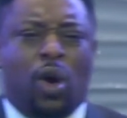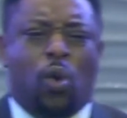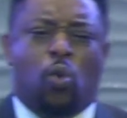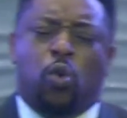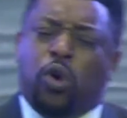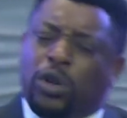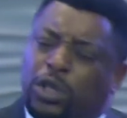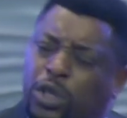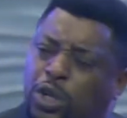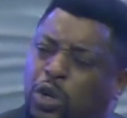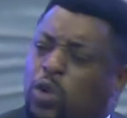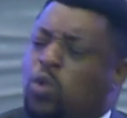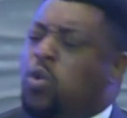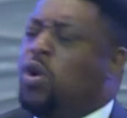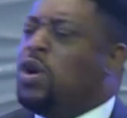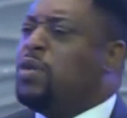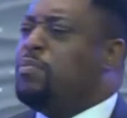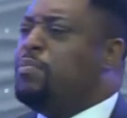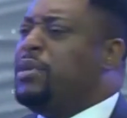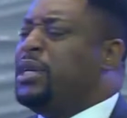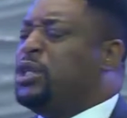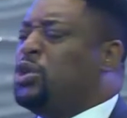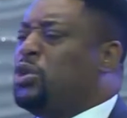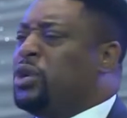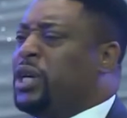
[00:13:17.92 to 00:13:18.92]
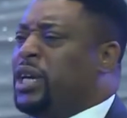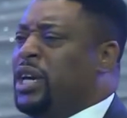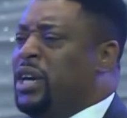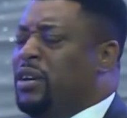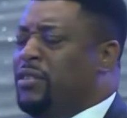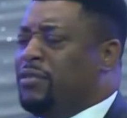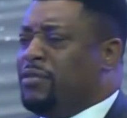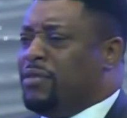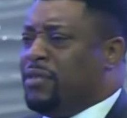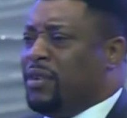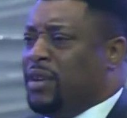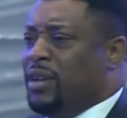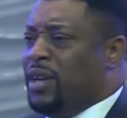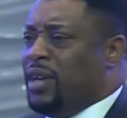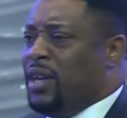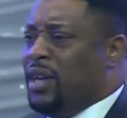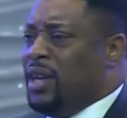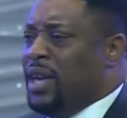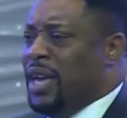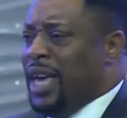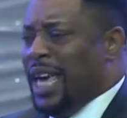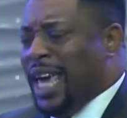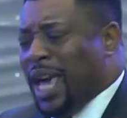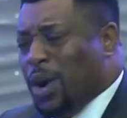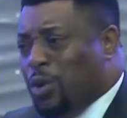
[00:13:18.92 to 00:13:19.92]
what do you want me to give?
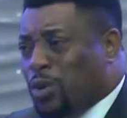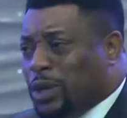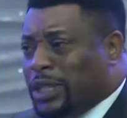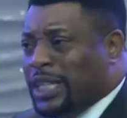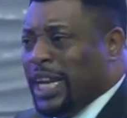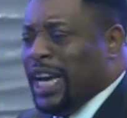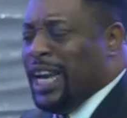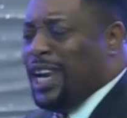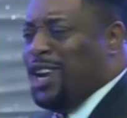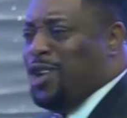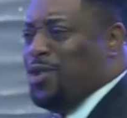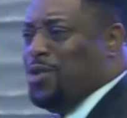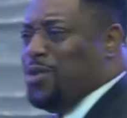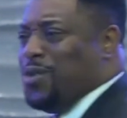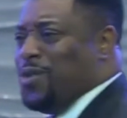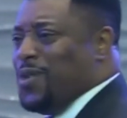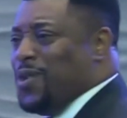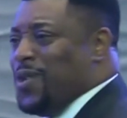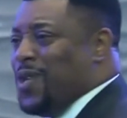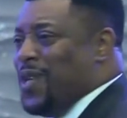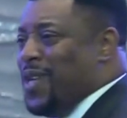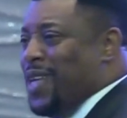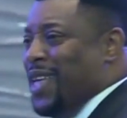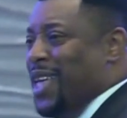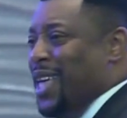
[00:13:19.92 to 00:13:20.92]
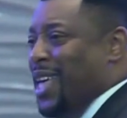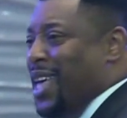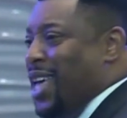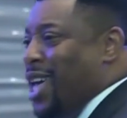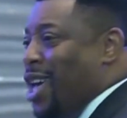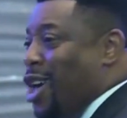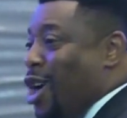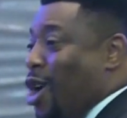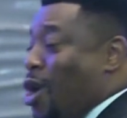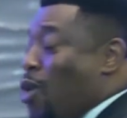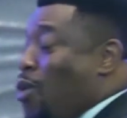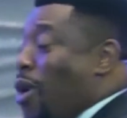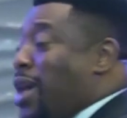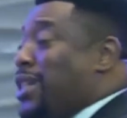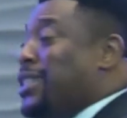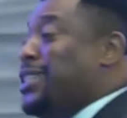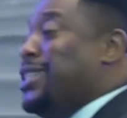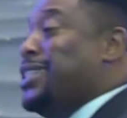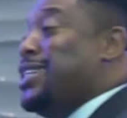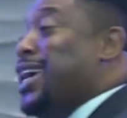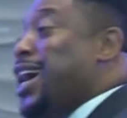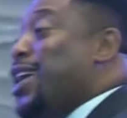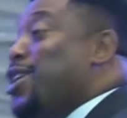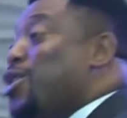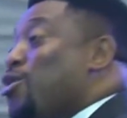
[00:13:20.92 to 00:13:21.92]
He will tell you. One
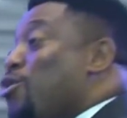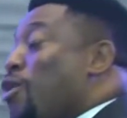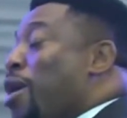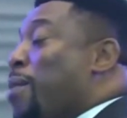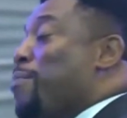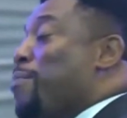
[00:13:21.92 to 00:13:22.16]
thing I know